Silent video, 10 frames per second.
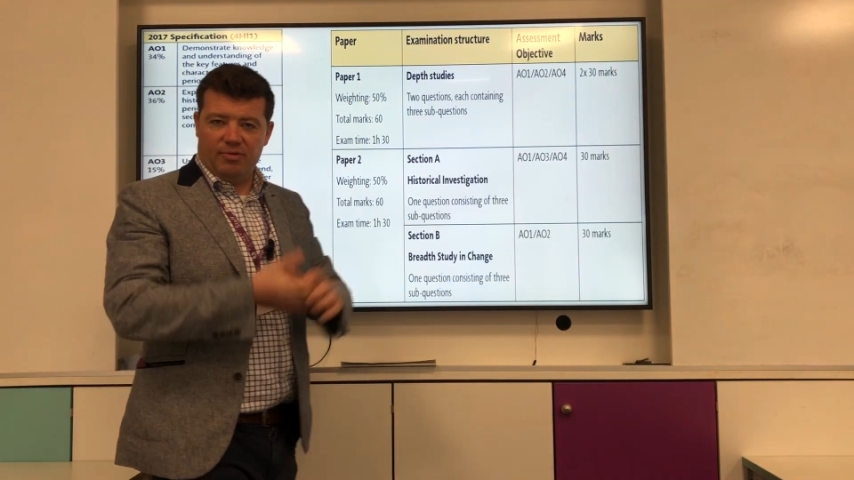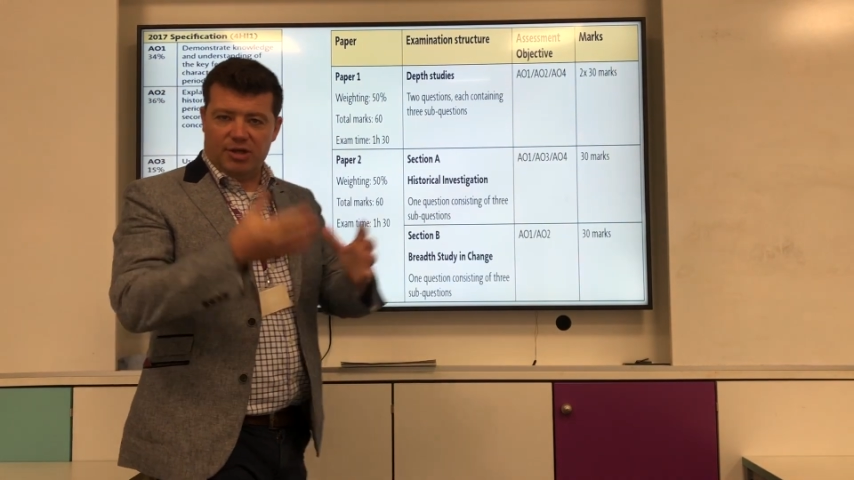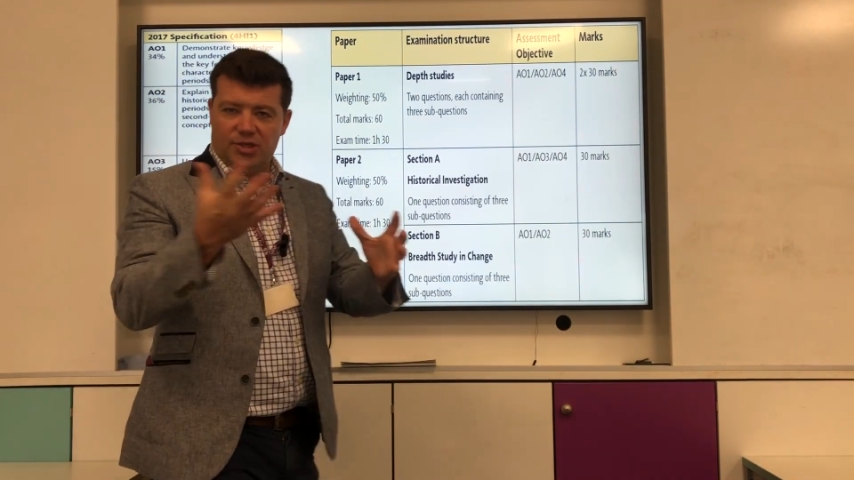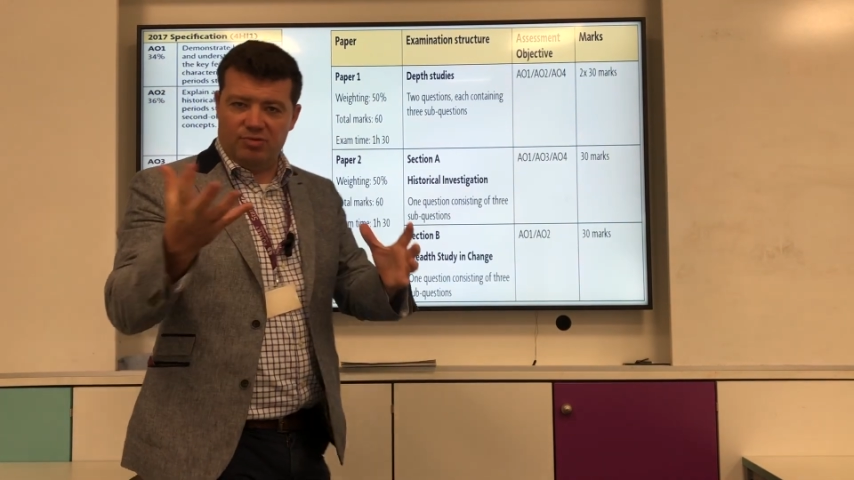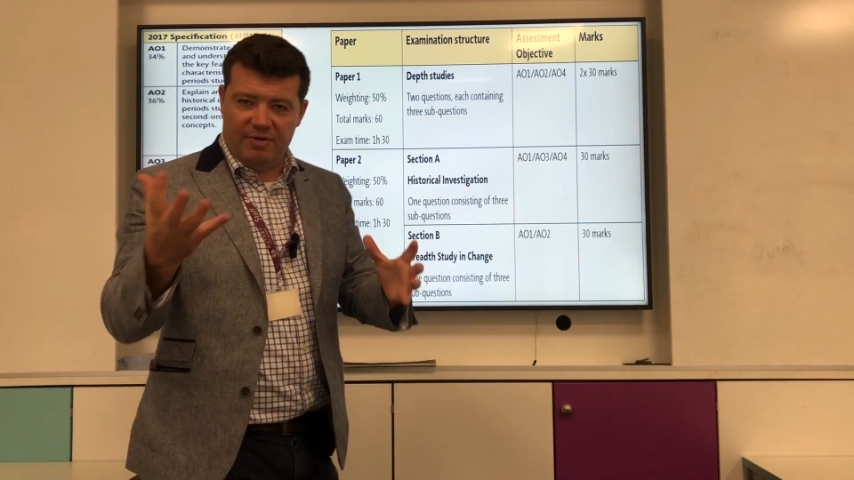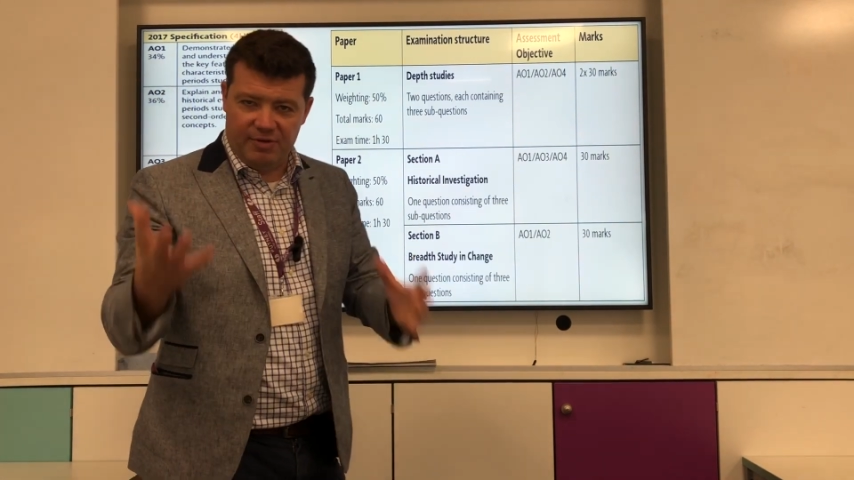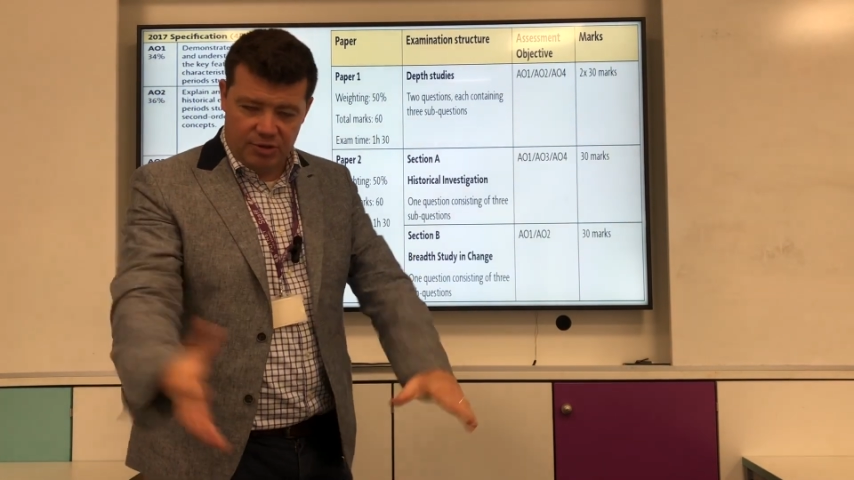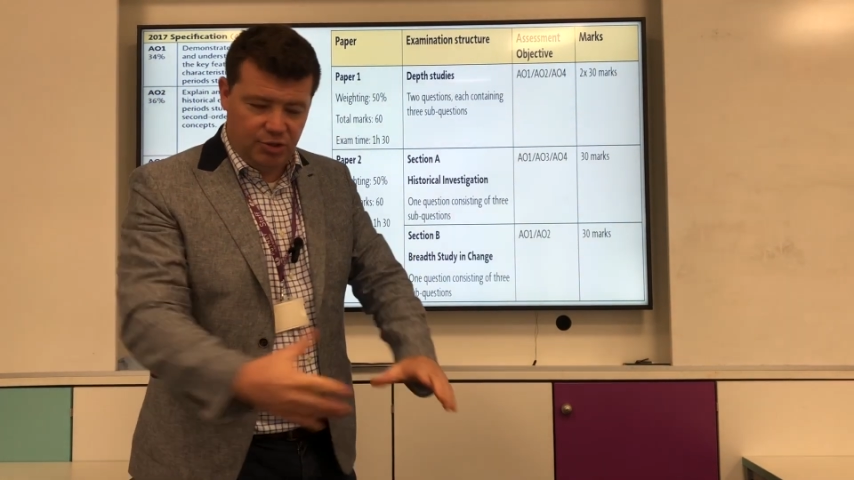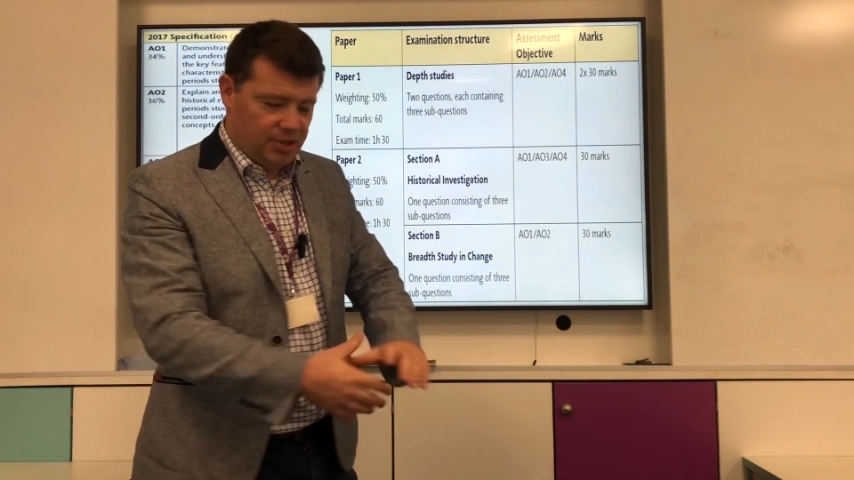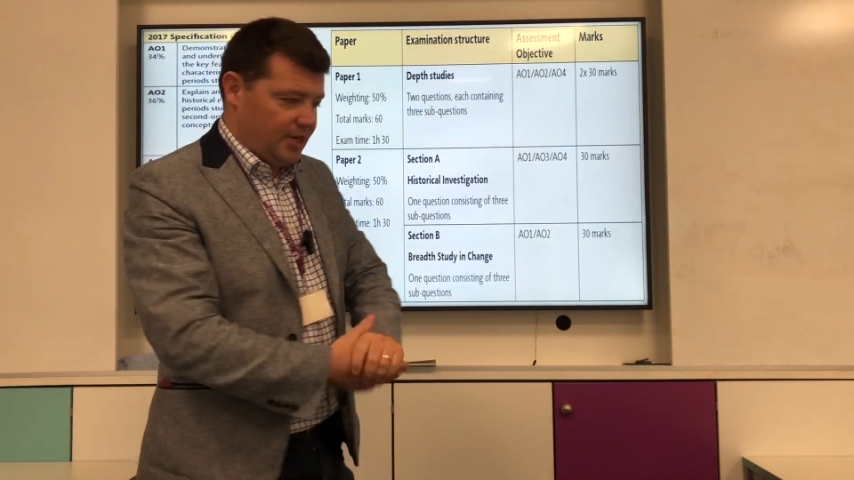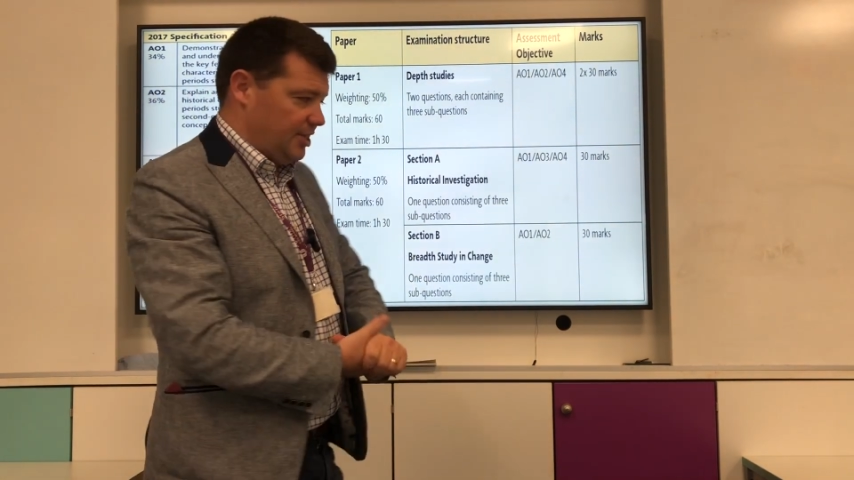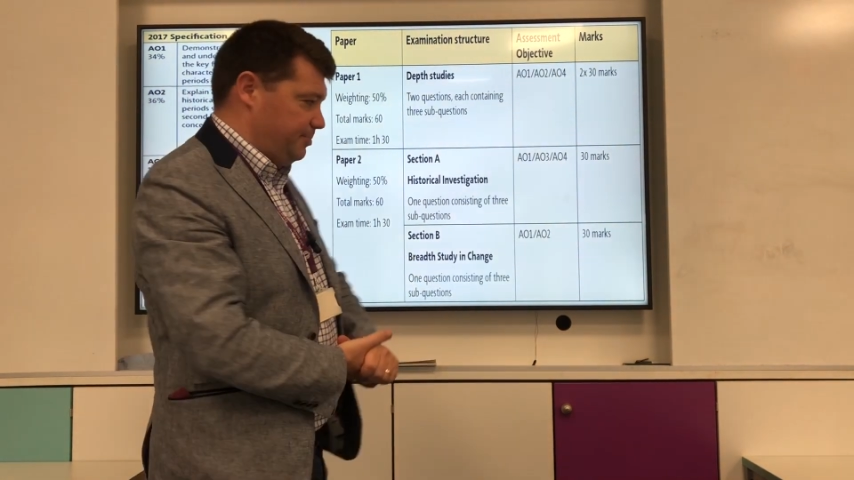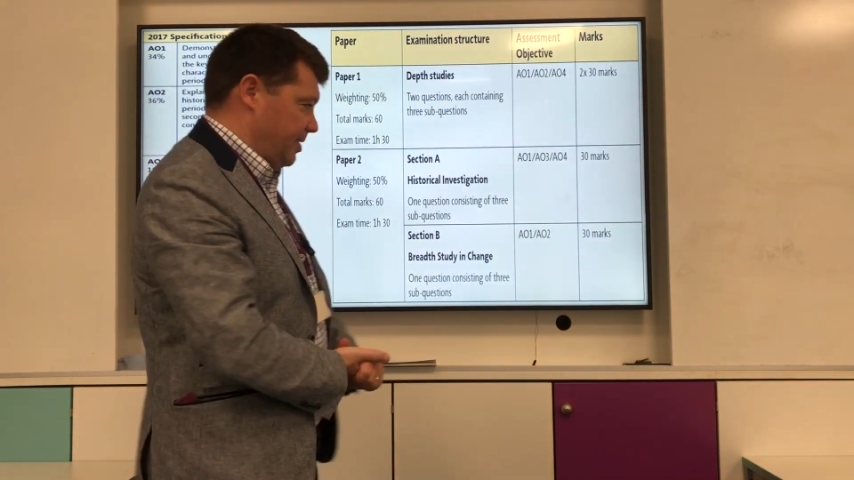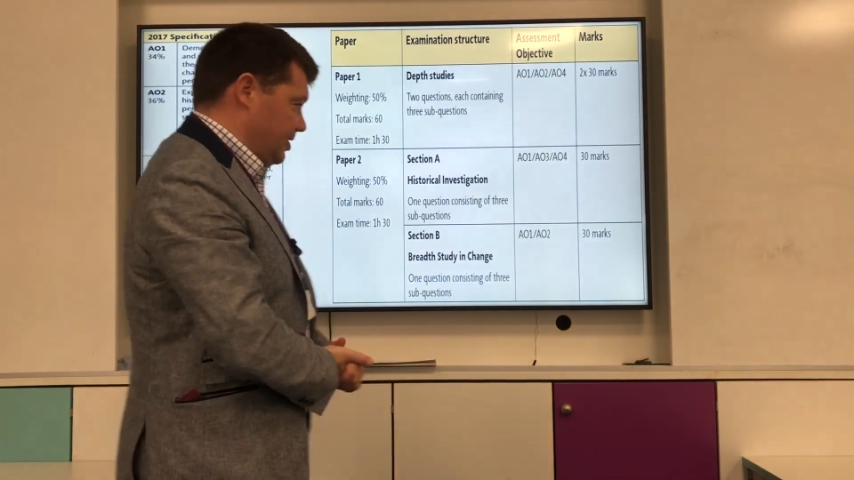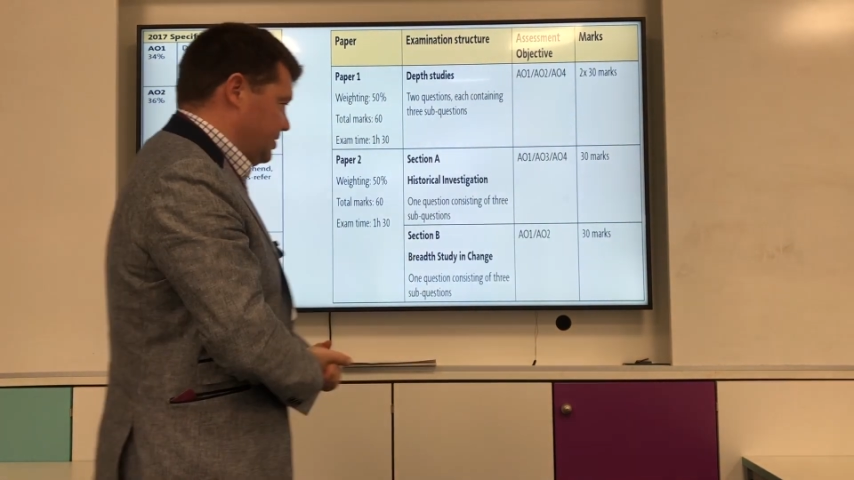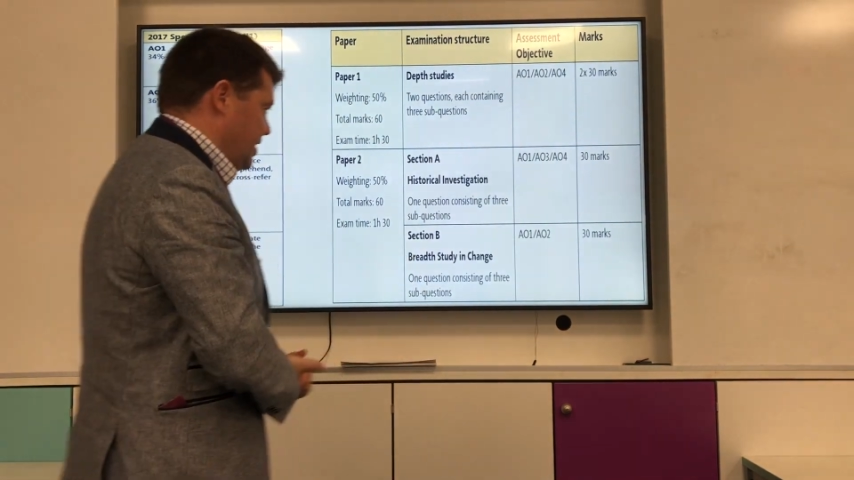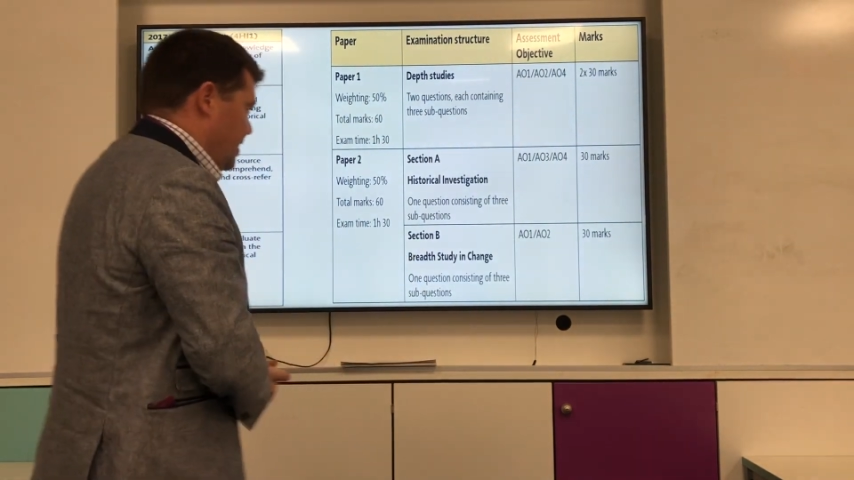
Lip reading: Russian Revolution aspect,